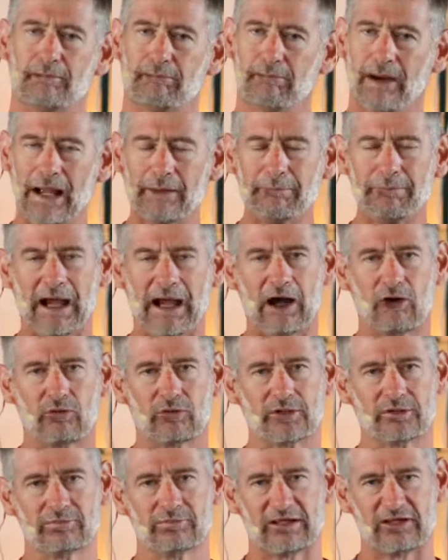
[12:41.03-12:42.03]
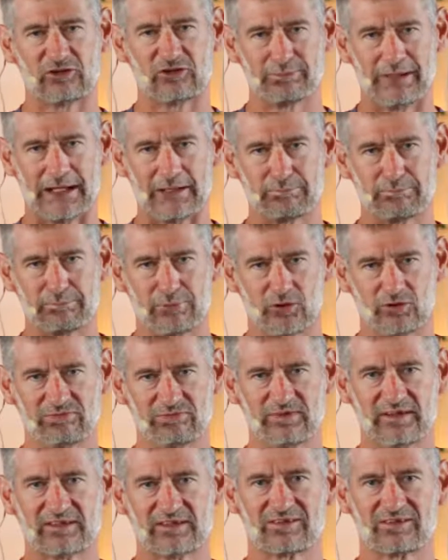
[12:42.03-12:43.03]
My power is made
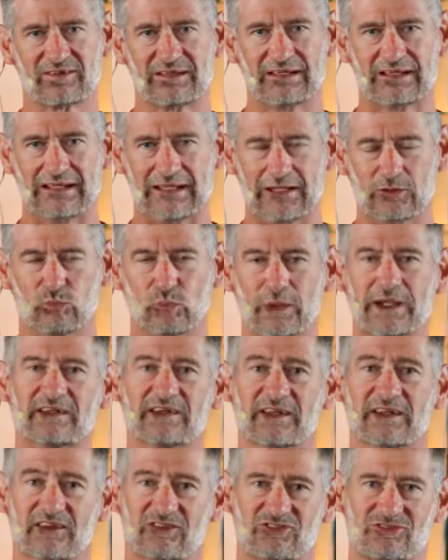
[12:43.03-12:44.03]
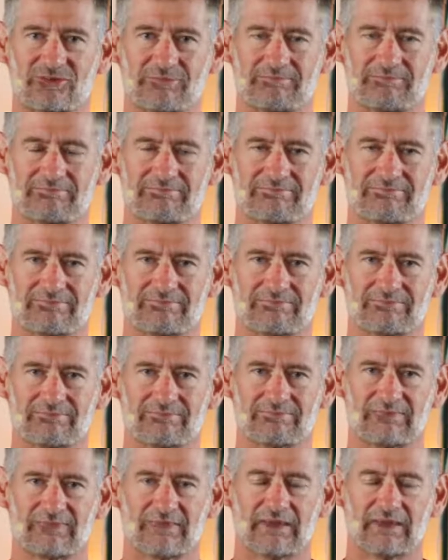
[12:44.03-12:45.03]
perfect in weakness.
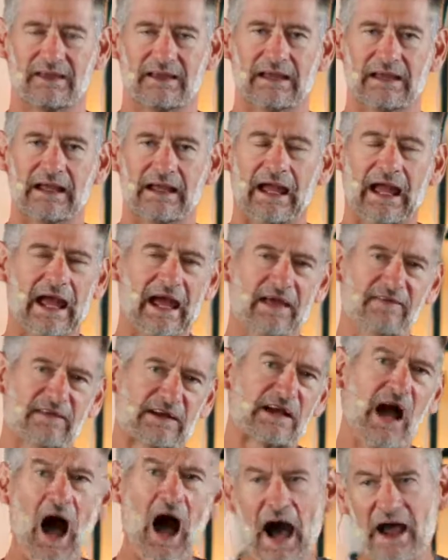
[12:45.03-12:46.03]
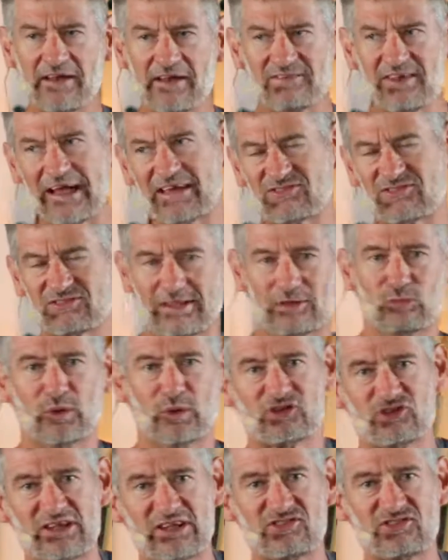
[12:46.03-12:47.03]
And the context in
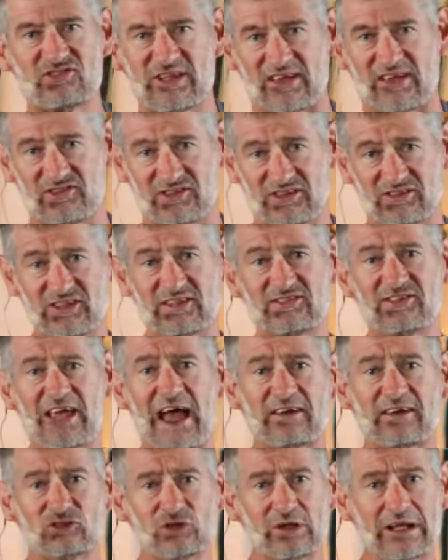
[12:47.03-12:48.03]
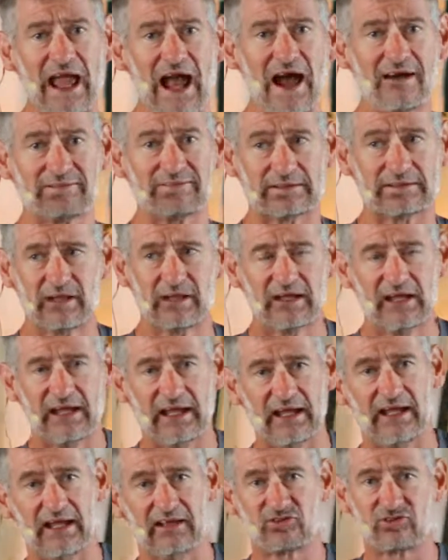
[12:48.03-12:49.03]
which he says this, he's actually having,
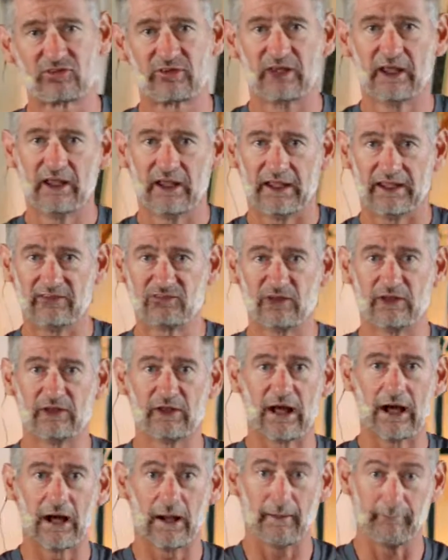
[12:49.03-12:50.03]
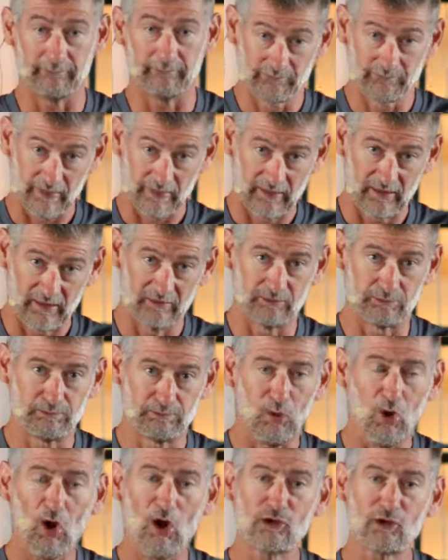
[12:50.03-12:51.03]
it's in
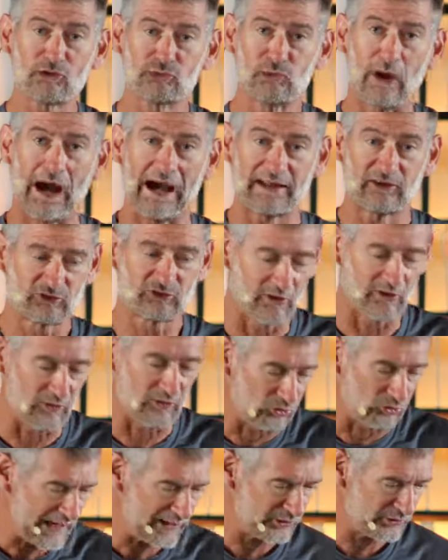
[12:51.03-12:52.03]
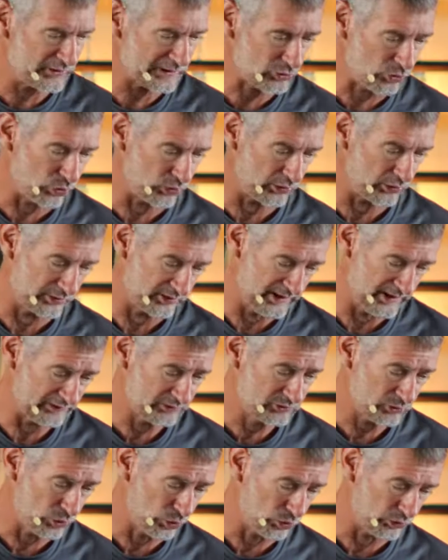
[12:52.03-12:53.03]
Paul's writings to the letter
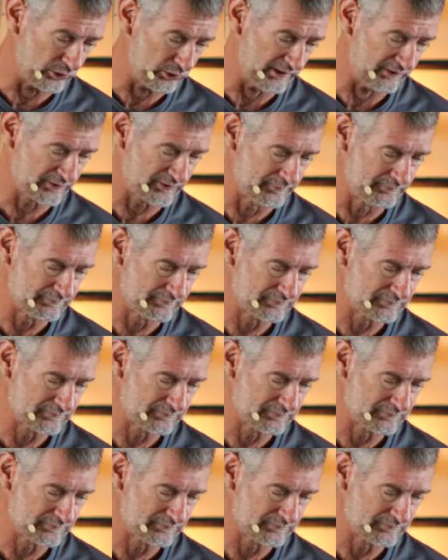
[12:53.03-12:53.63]
in Corinth